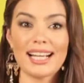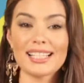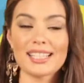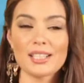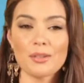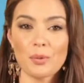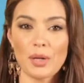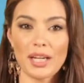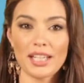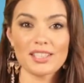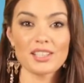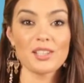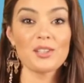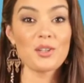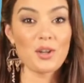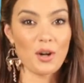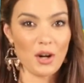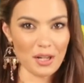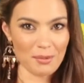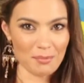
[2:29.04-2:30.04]
has a way to
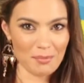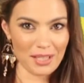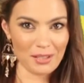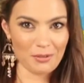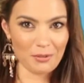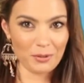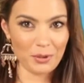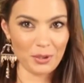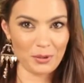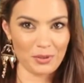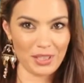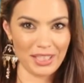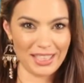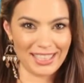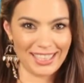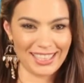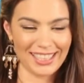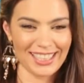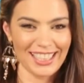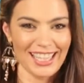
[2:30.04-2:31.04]
not miff
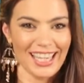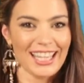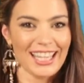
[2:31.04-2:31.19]
Raveena.